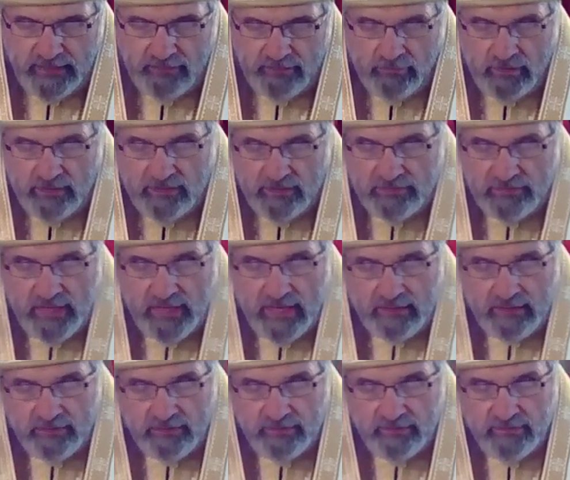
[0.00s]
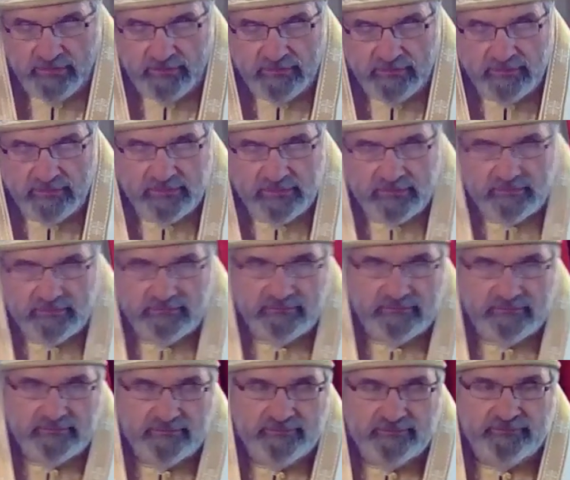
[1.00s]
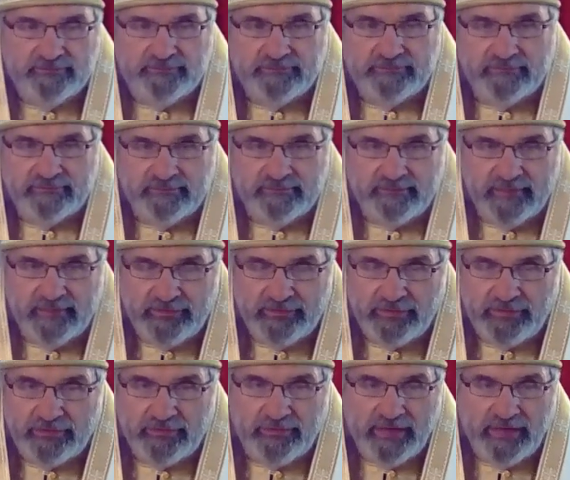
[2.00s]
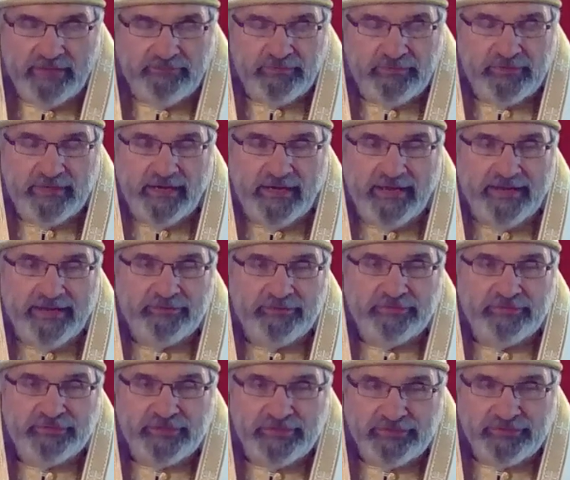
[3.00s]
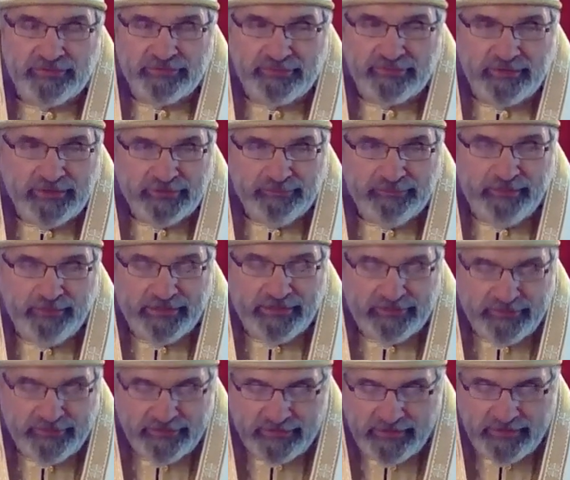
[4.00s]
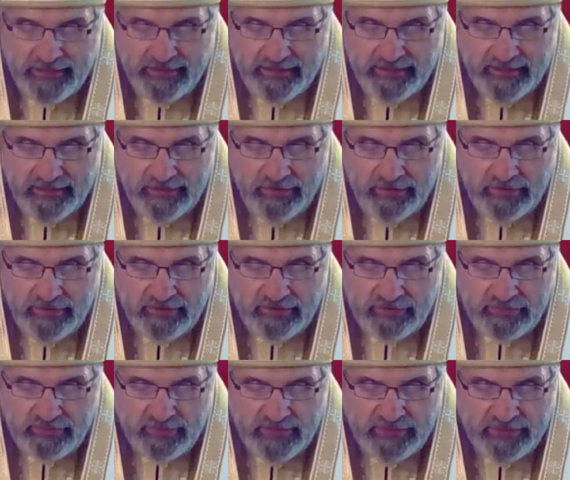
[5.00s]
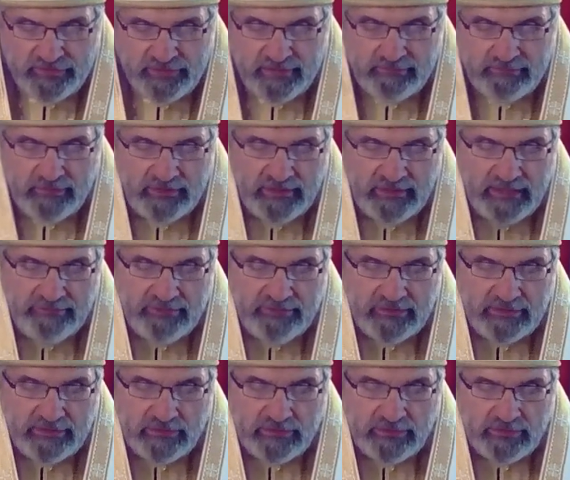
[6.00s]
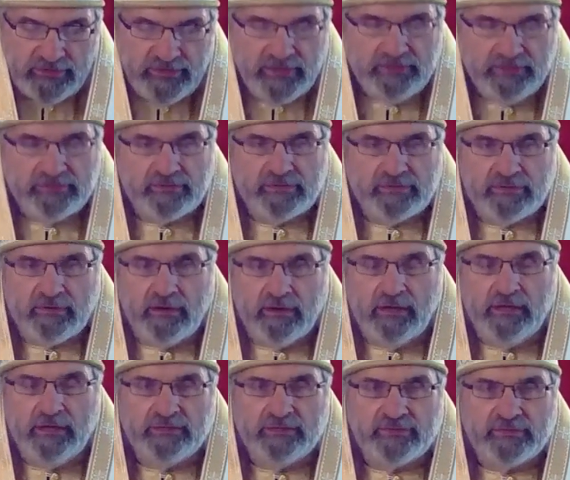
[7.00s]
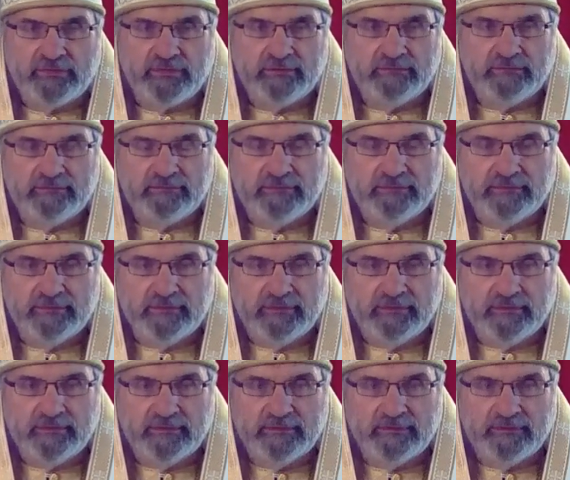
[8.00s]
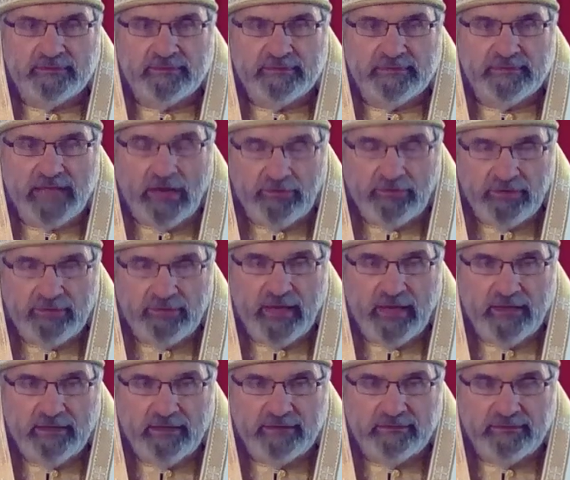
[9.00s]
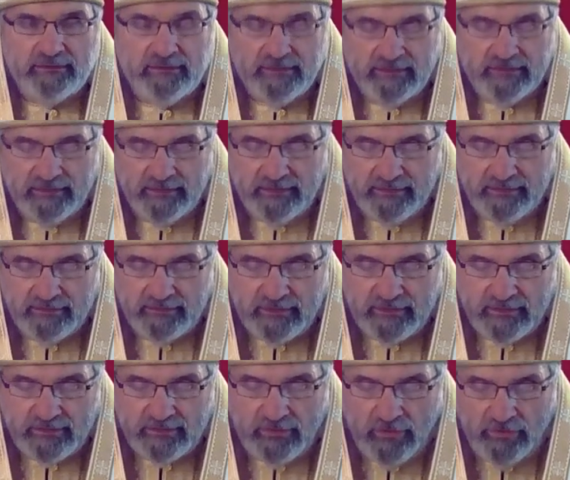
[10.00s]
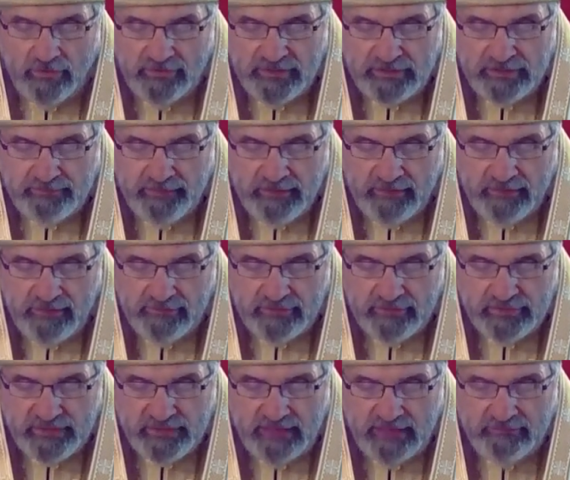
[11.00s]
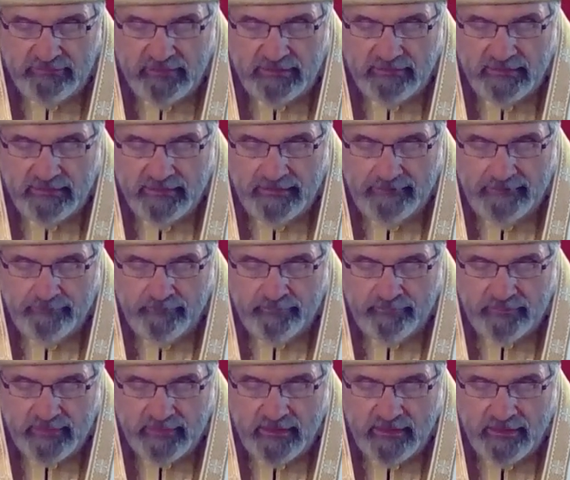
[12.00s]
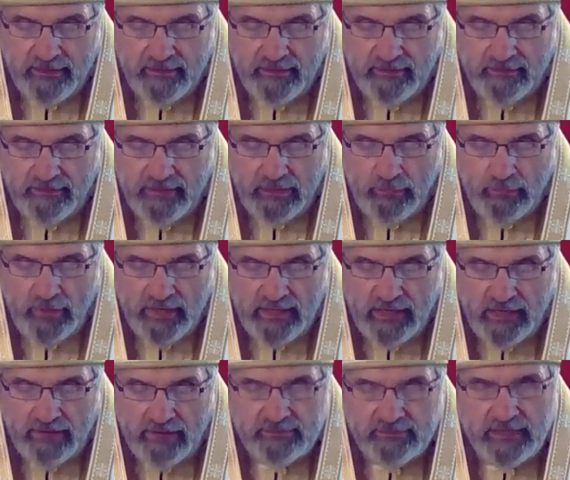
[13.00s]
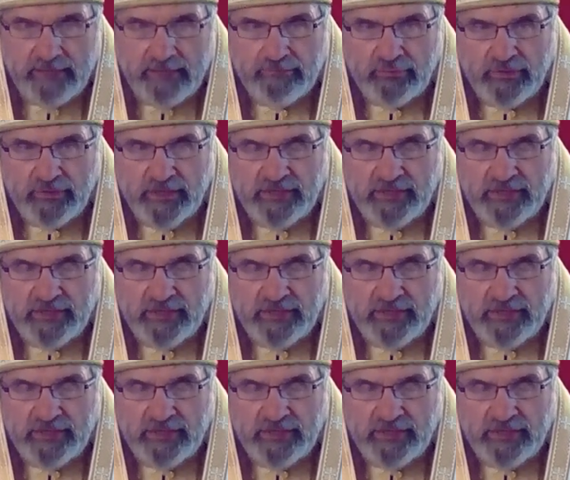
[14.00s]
And what is that good news? That you don't have to die in your sins and trespasses. You can trust and believe in the Lord Jesus Christ. Now you can. The Holy Spirit was given. They went out and they